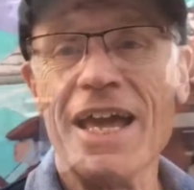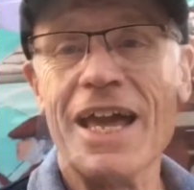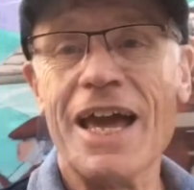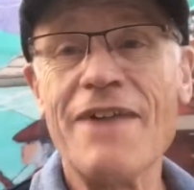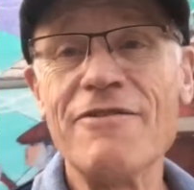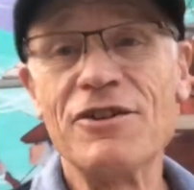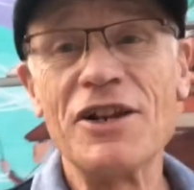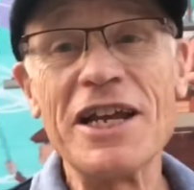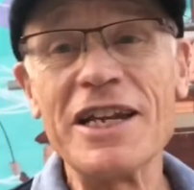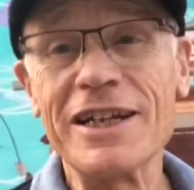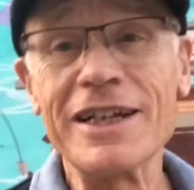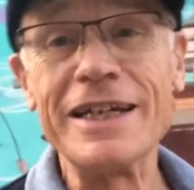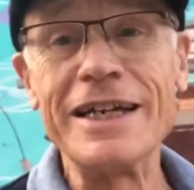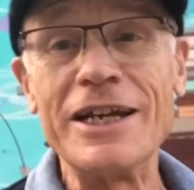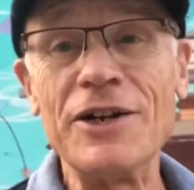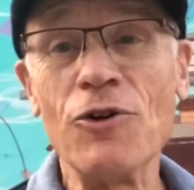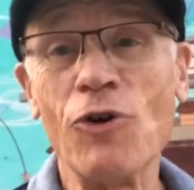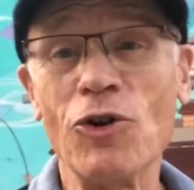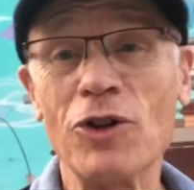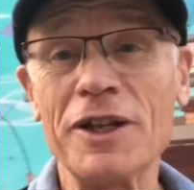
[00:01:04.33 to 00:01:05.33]
Evidently,
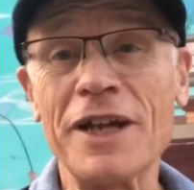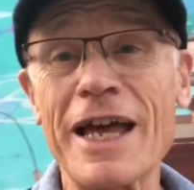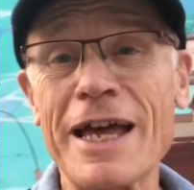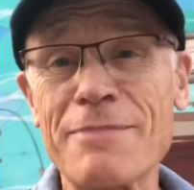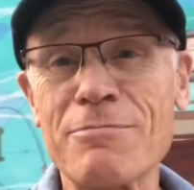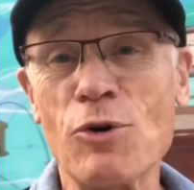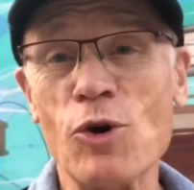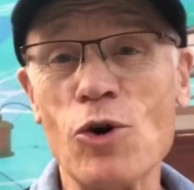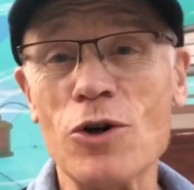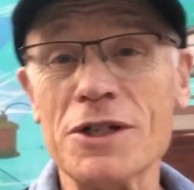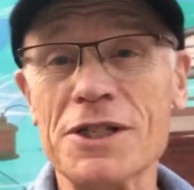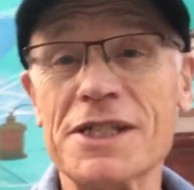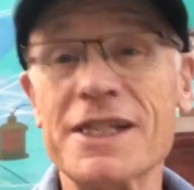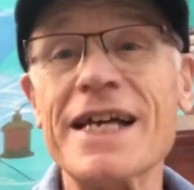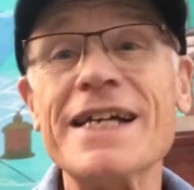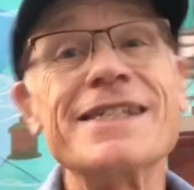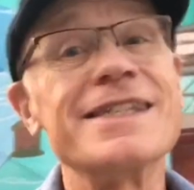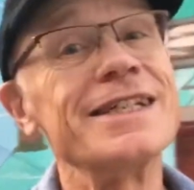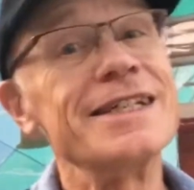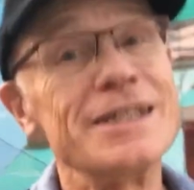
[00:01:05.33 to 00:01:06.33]
in all the neighbourhoods,
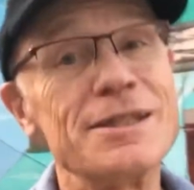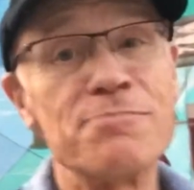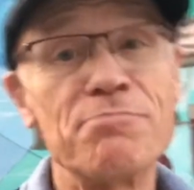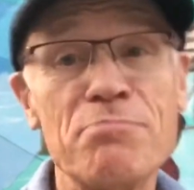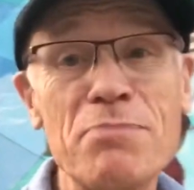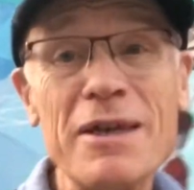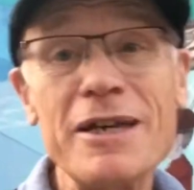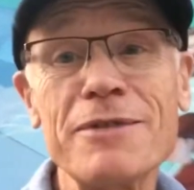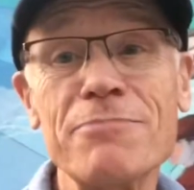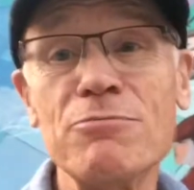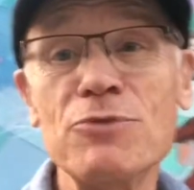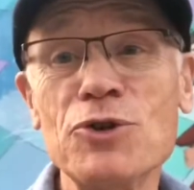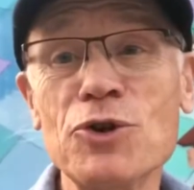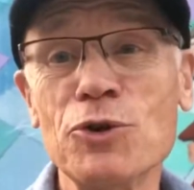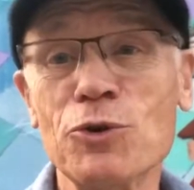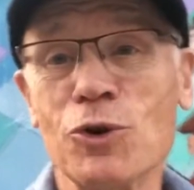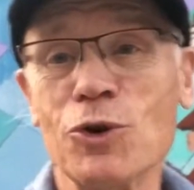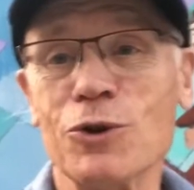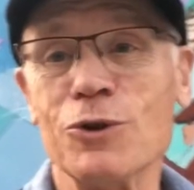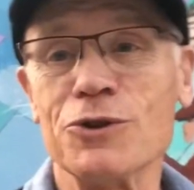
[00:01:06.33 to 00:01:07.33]
there's these big
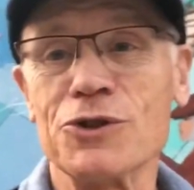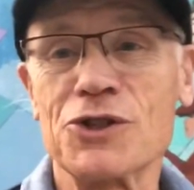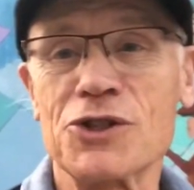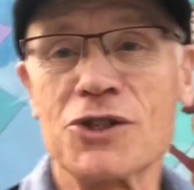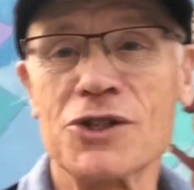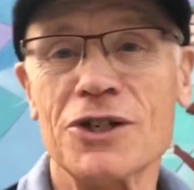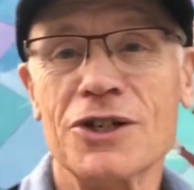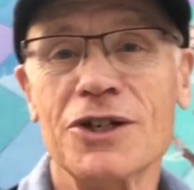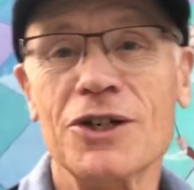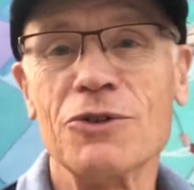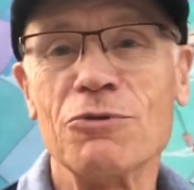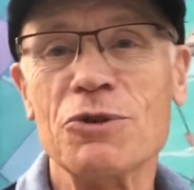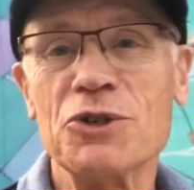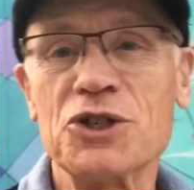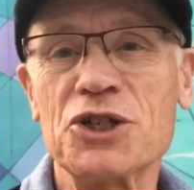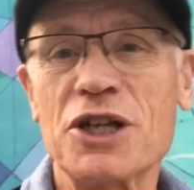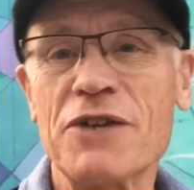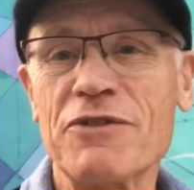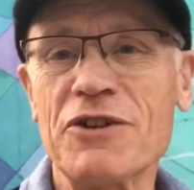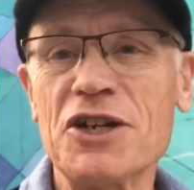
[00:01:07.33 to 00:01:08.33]
murals
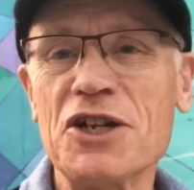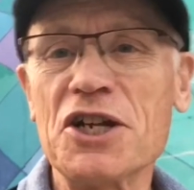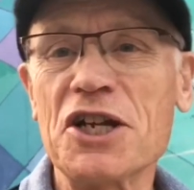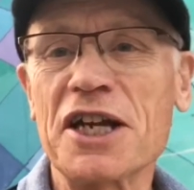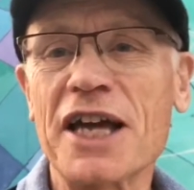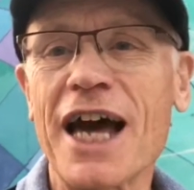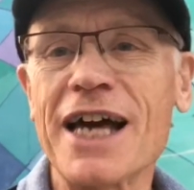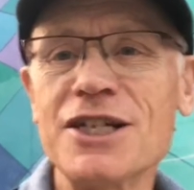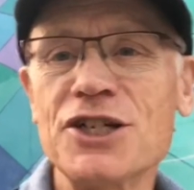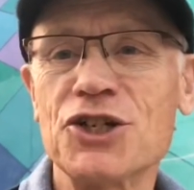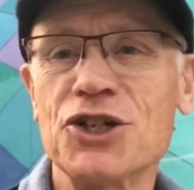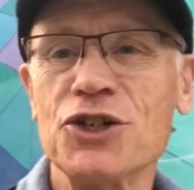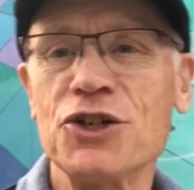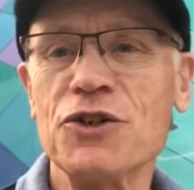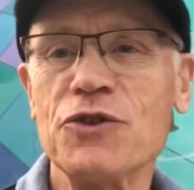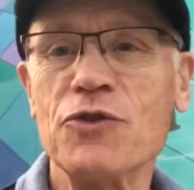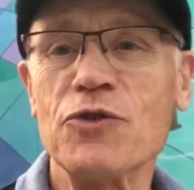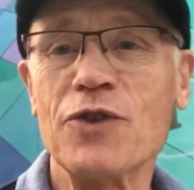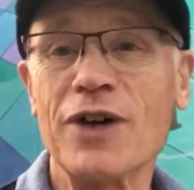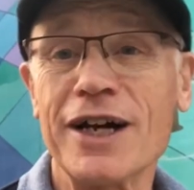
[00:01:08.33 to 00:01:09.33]
which give an indication
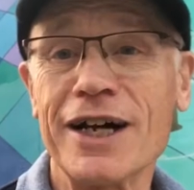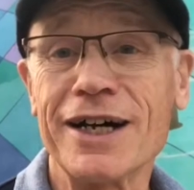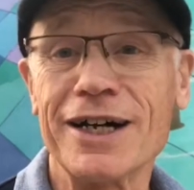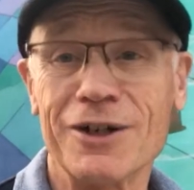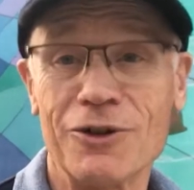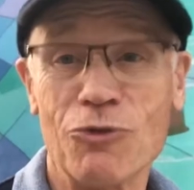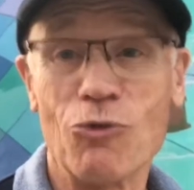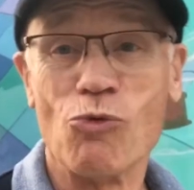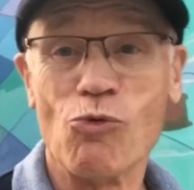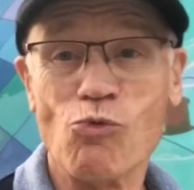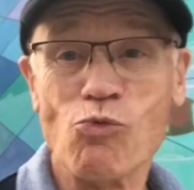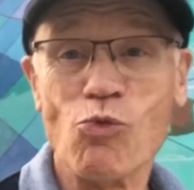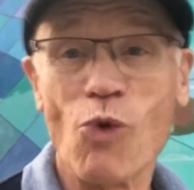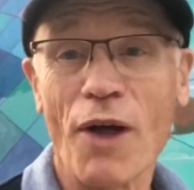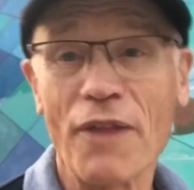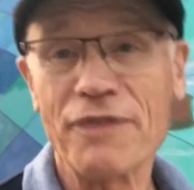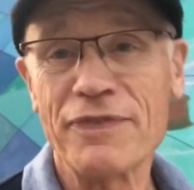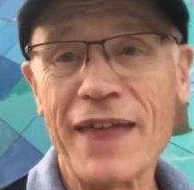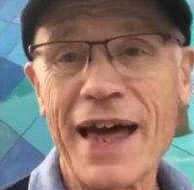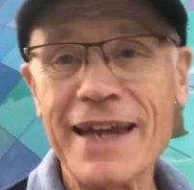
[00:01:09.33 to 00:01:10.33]
of uh,
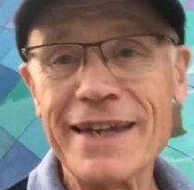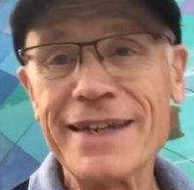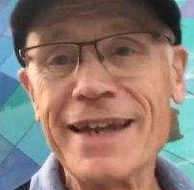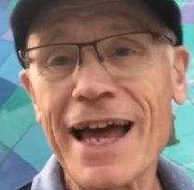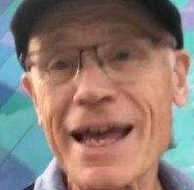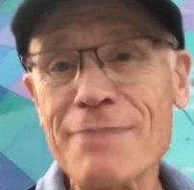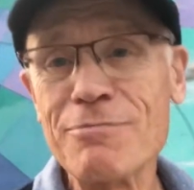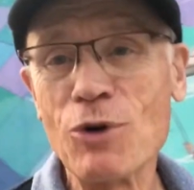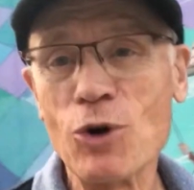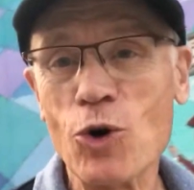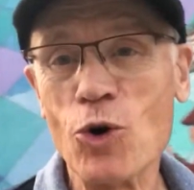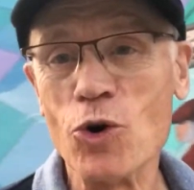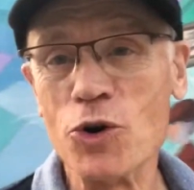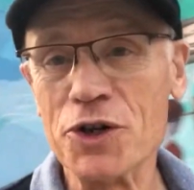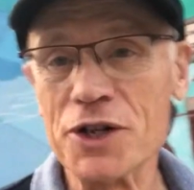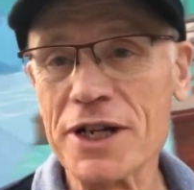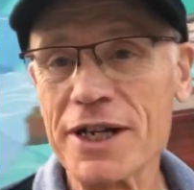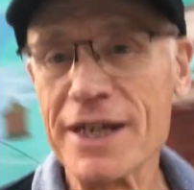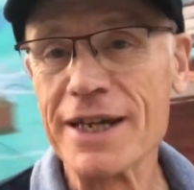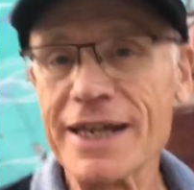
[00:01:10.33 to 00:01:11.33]
what that neighbourhood
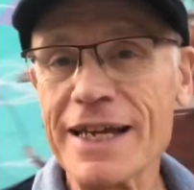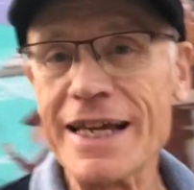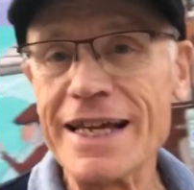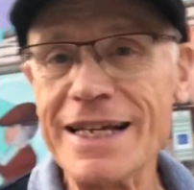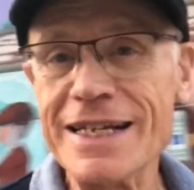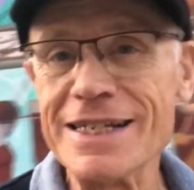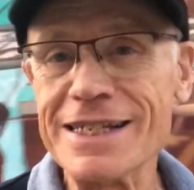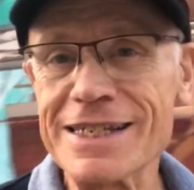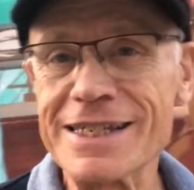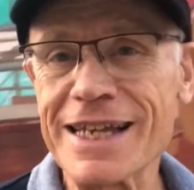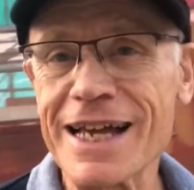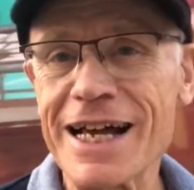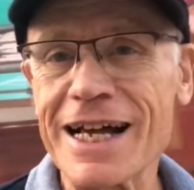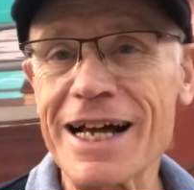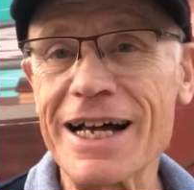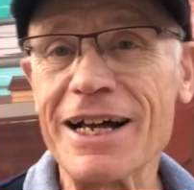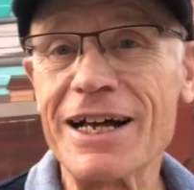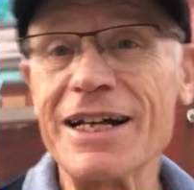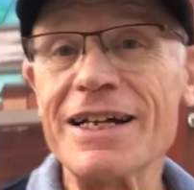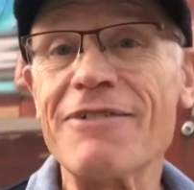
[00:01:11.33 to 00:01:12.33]
is uh,
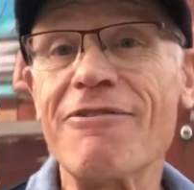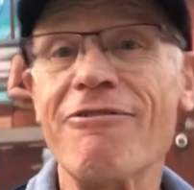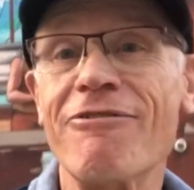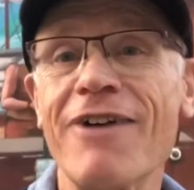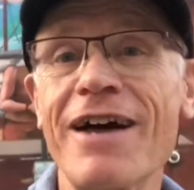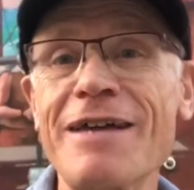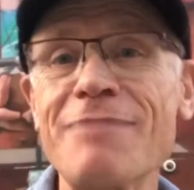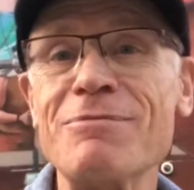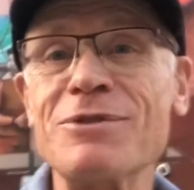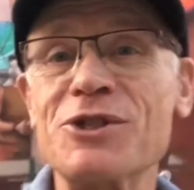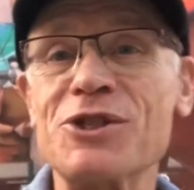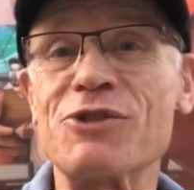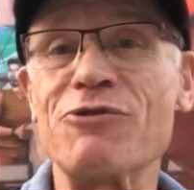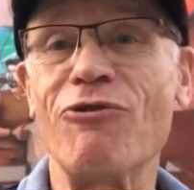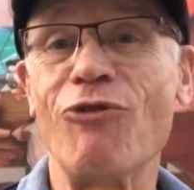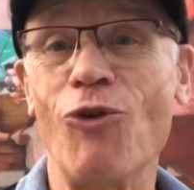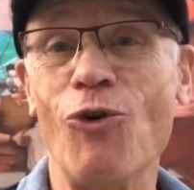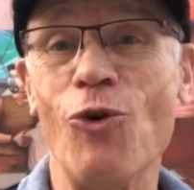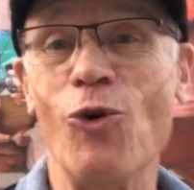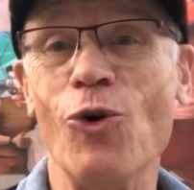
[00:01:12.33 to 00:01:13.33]
famous
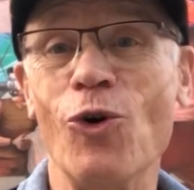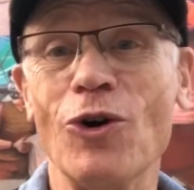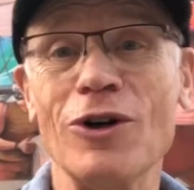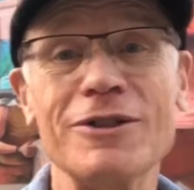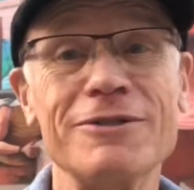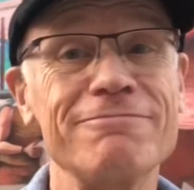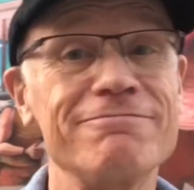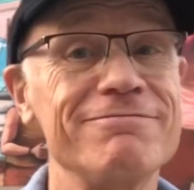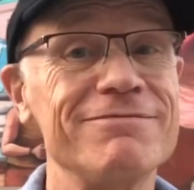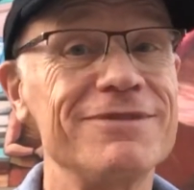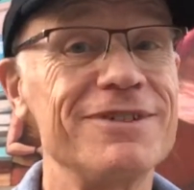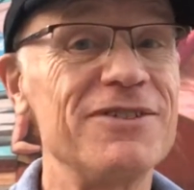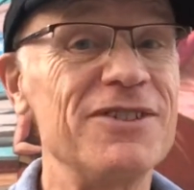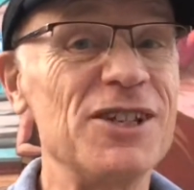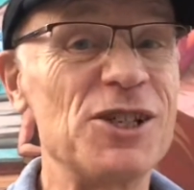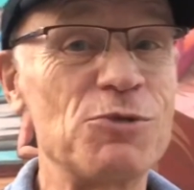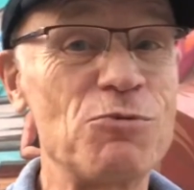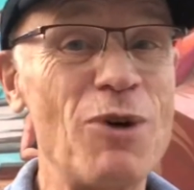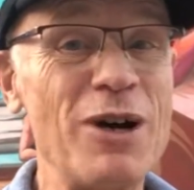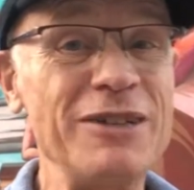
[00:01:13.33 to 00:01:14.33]
for.
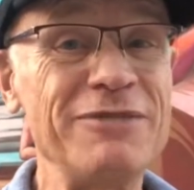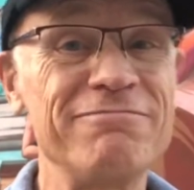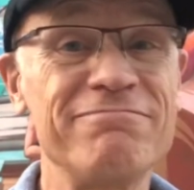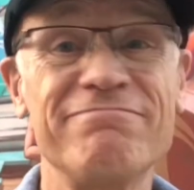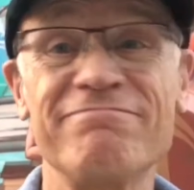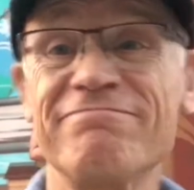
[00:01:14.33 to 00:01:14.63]
This one,